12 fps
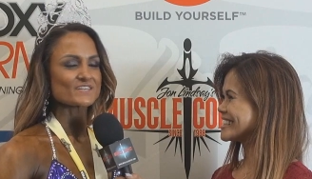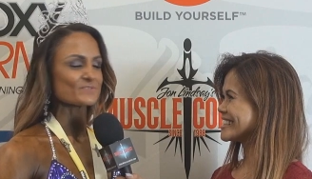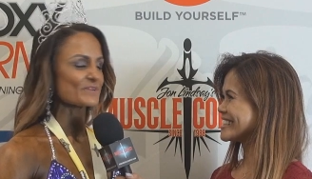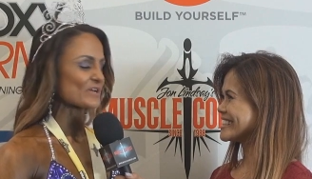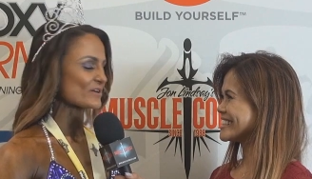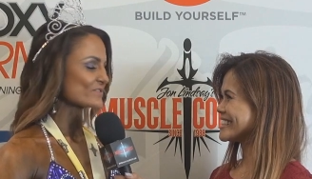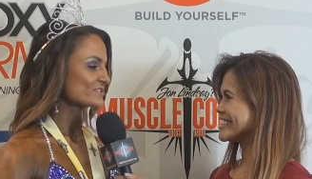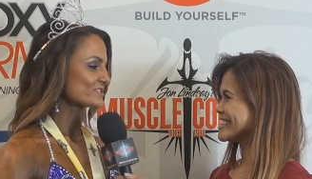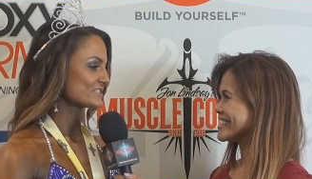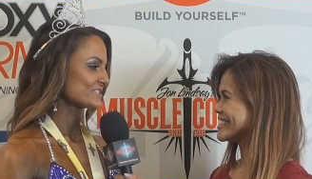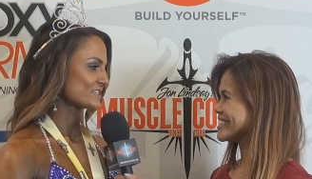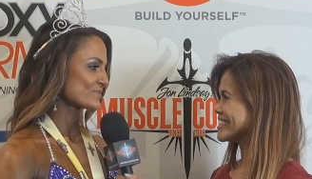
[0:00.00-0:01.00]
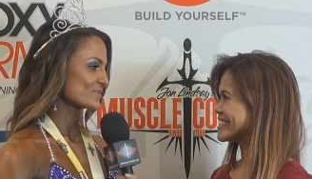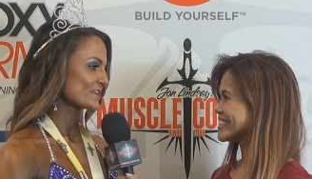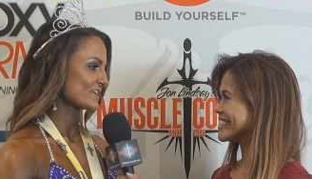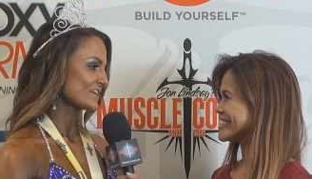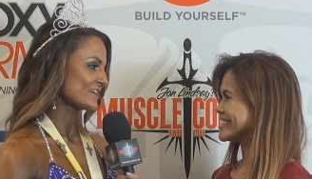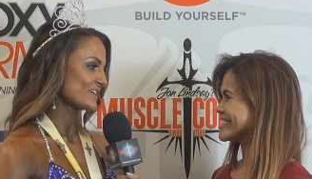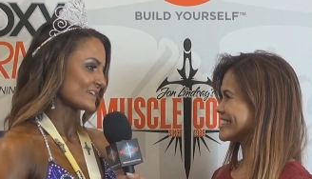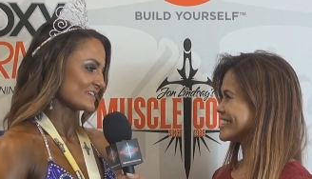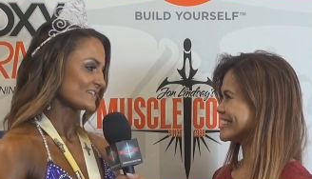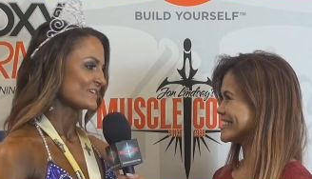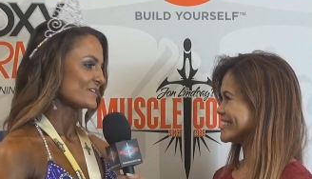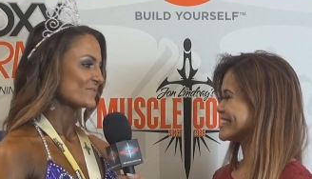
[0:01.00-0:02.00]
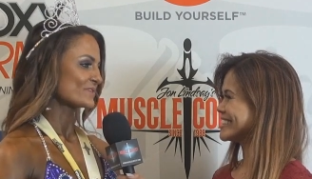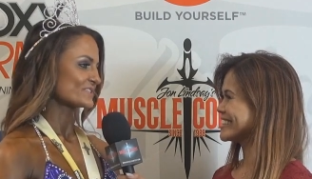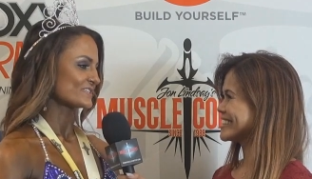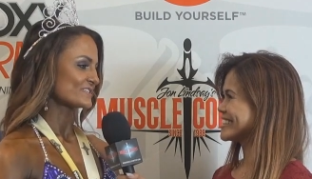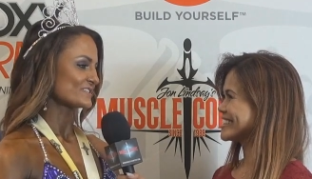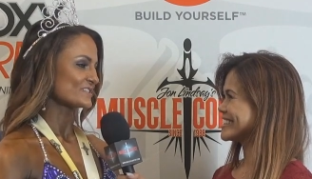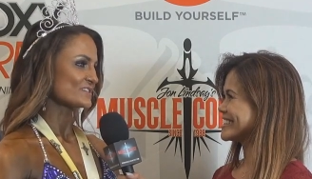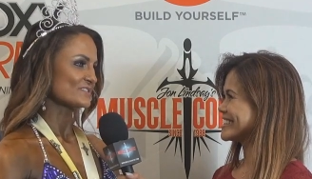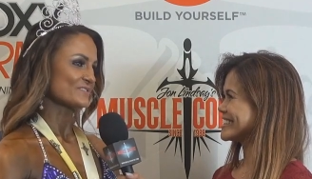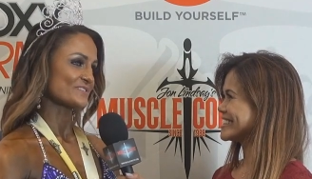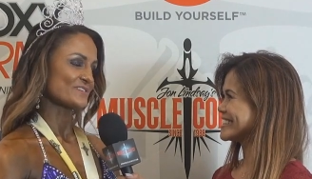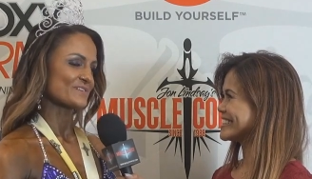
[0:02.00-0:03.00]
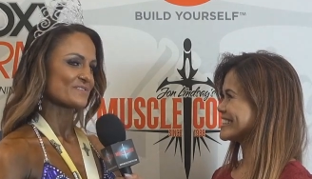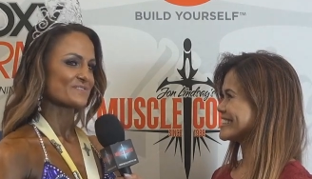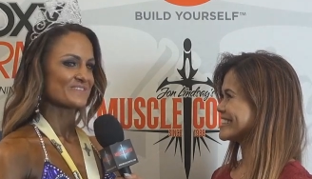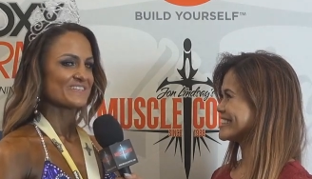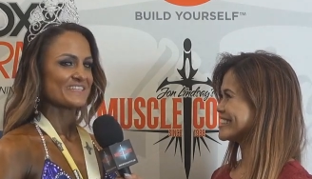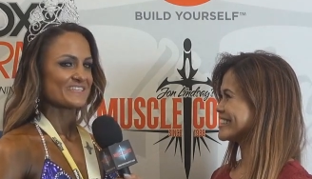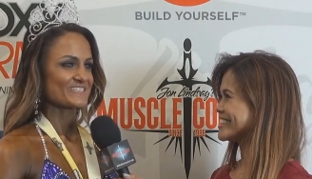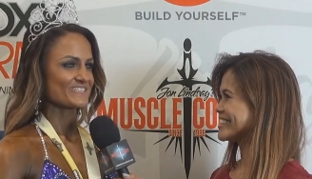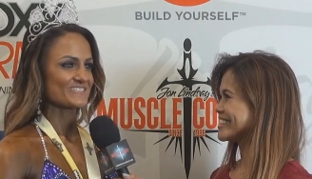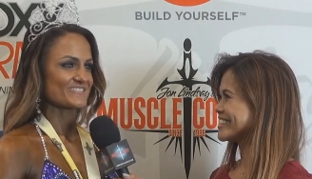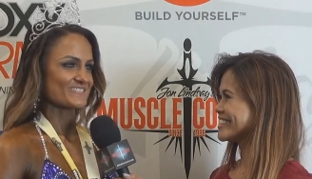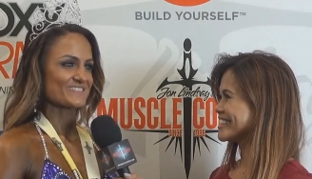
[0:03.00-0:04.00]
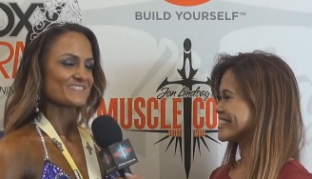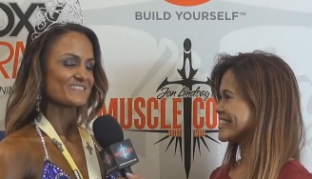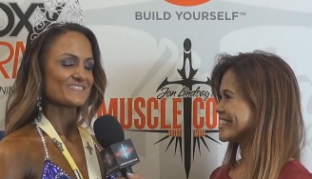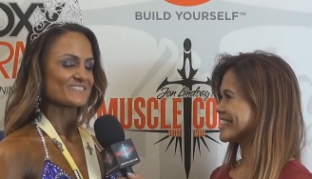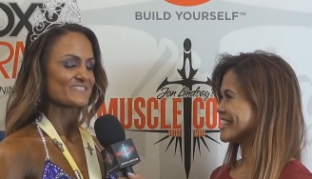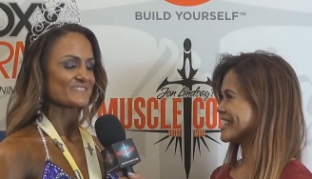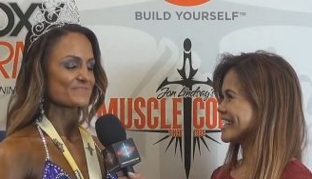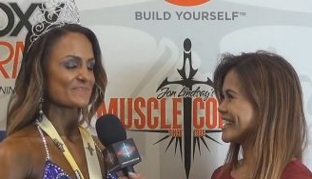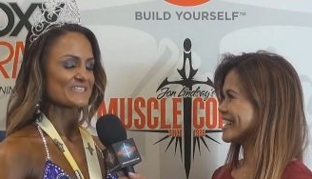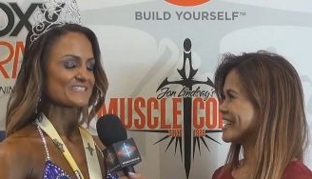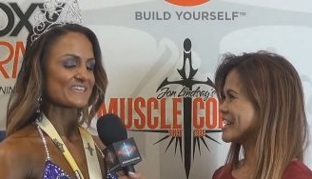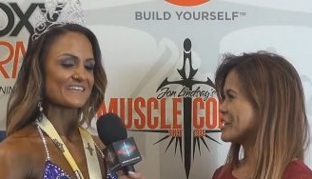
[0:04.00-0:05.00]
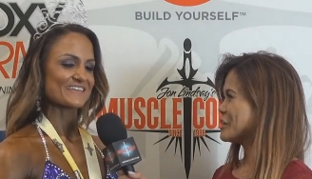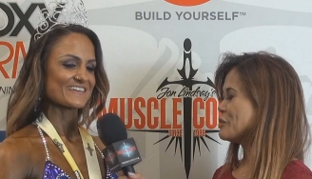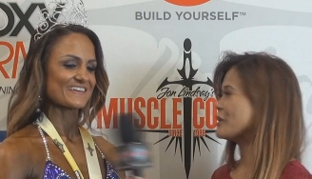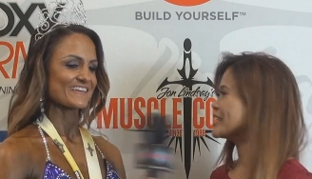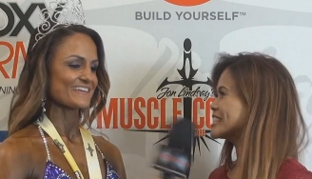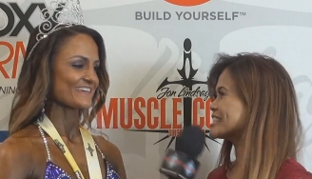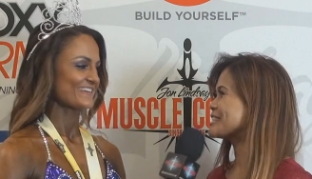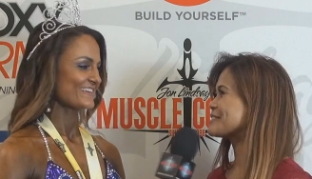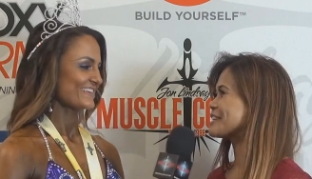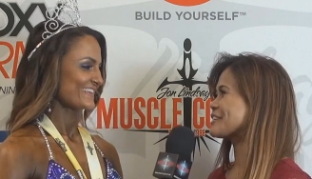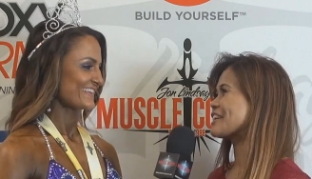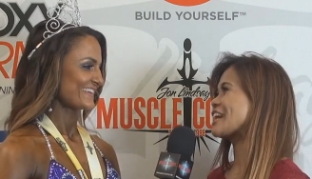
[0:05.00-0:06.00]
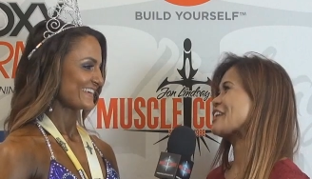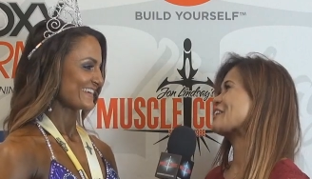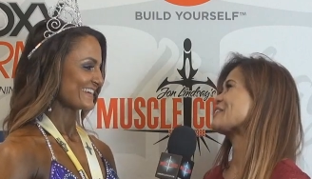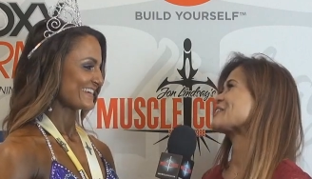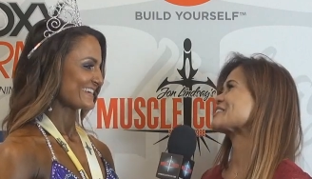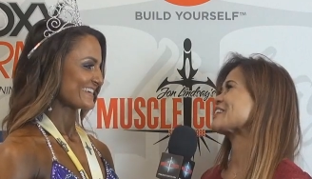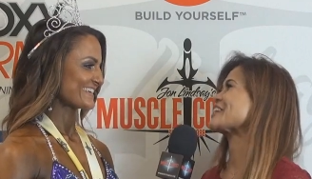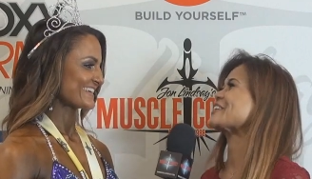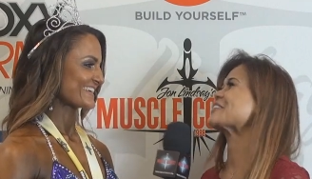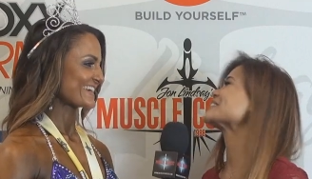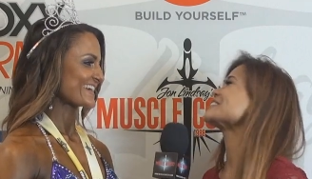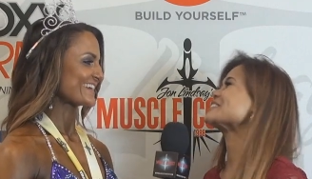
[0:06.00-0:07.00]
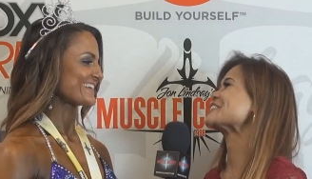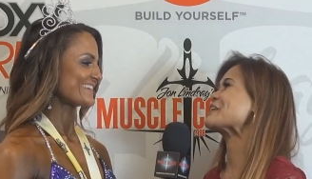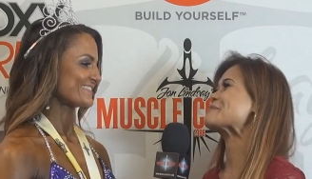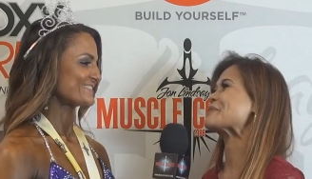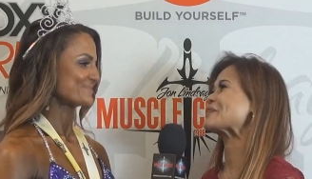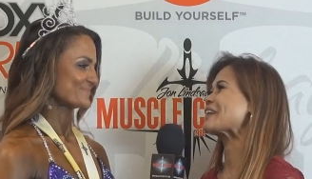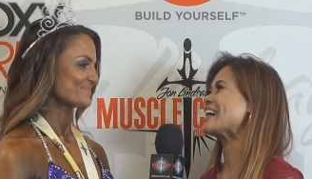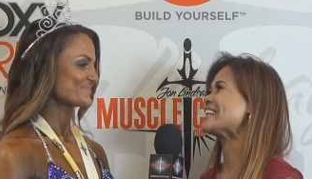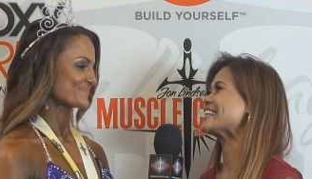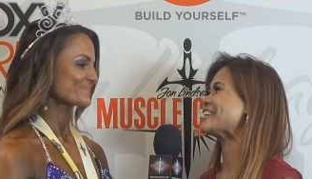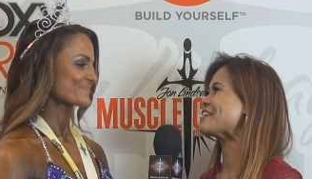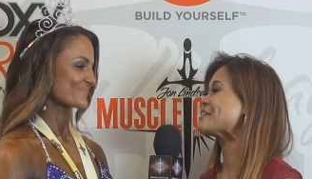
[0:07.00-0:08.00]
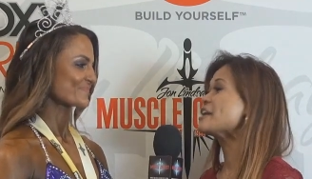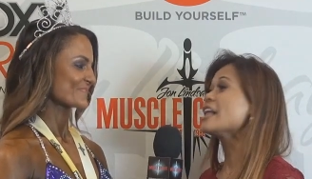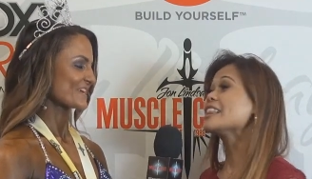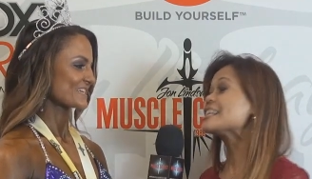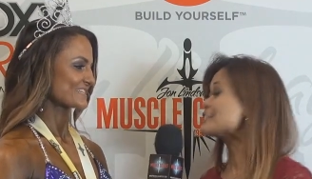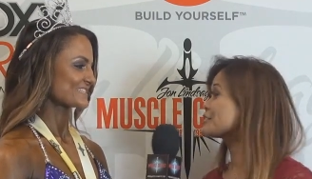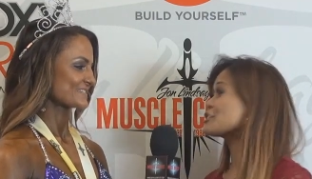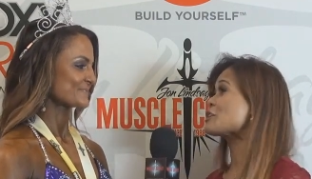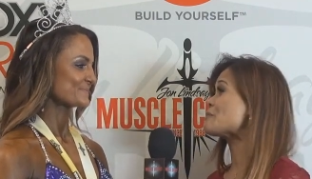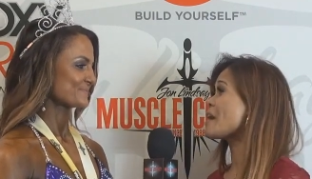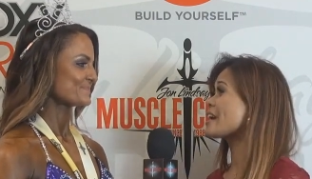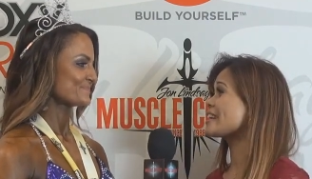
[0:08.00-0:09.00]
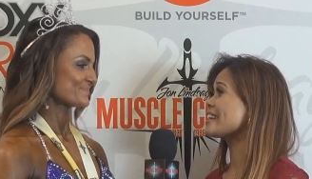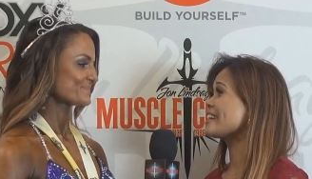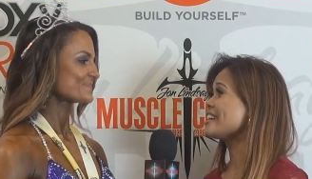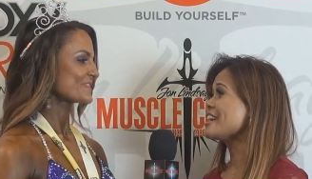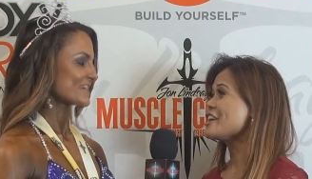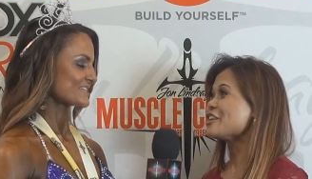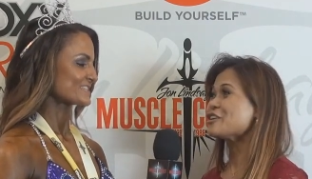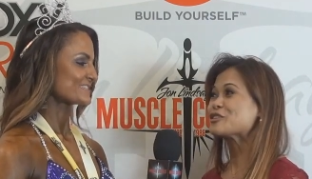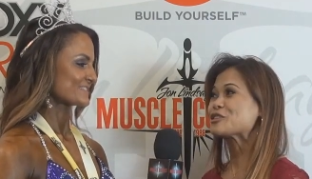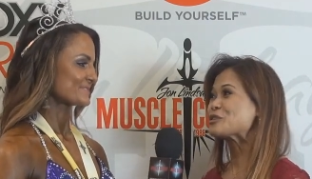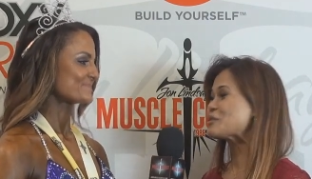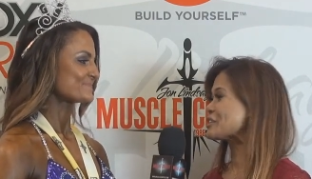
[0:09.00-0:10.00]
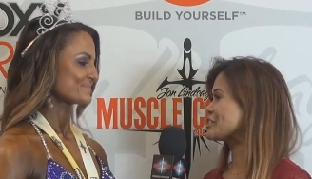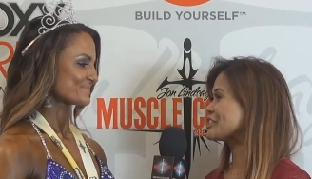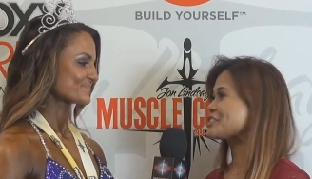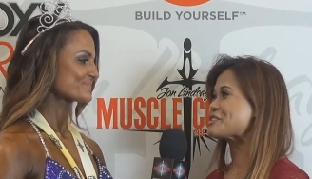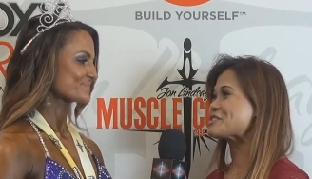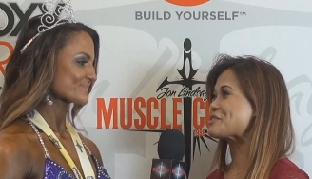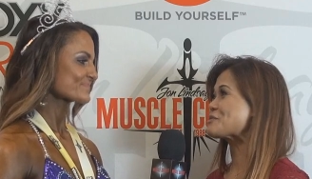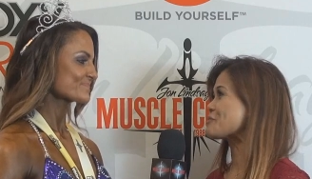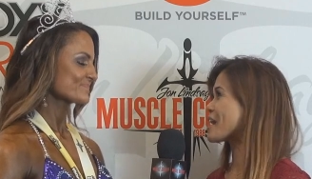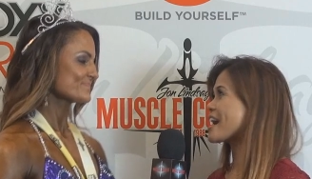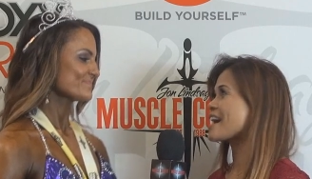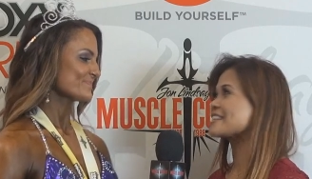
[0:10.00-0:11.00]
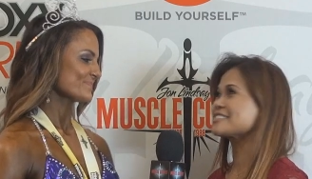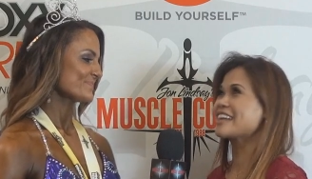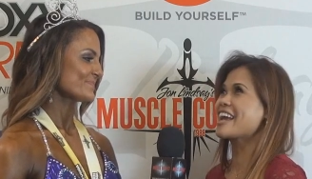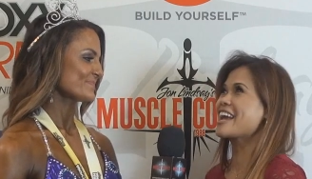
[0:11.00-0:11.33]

Speaker 1: talk to my coach and see what he wants us to do. So this is this is amazing. Well, it
Speaker 2: just seems like you're getting closer and closer I to know. that pro card. You know, yes. listen to your body. Yes. You know, do what you need to do. Rest,